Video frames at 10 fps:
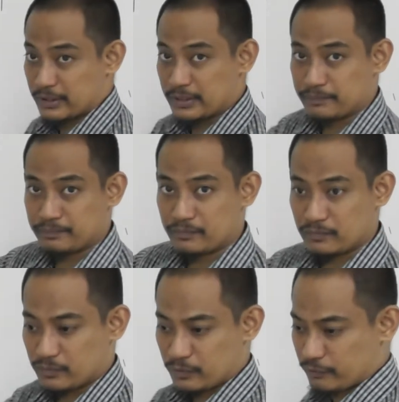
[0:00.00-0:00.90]
right?
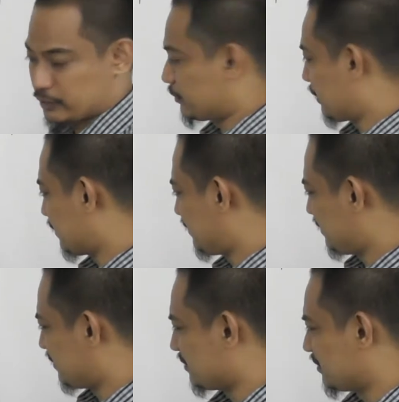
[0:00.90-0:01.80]
Hopefully you can
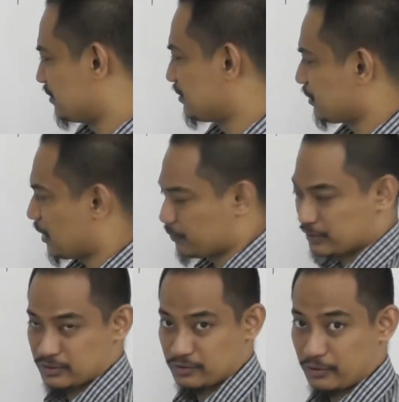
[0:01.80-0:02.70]
see how
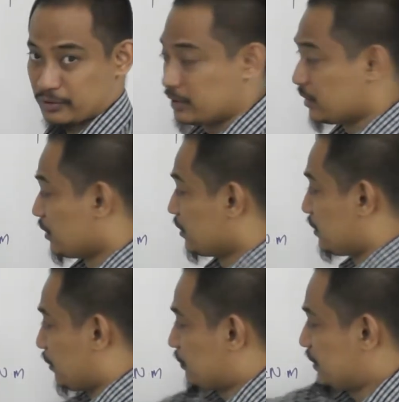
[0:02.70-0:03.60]
it's drawn.
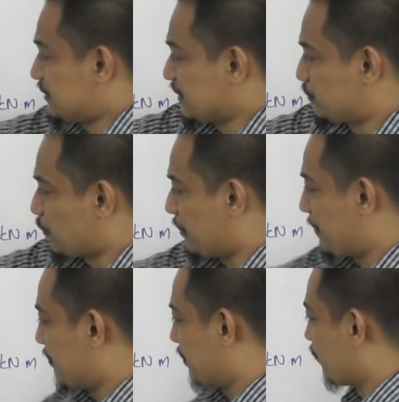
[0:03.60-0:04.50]
Now this is one
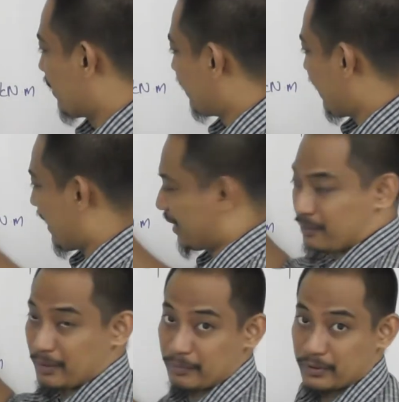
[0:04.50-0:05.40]
member, one
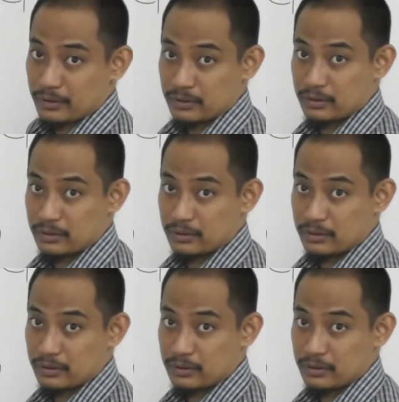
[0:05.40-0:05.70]
L member,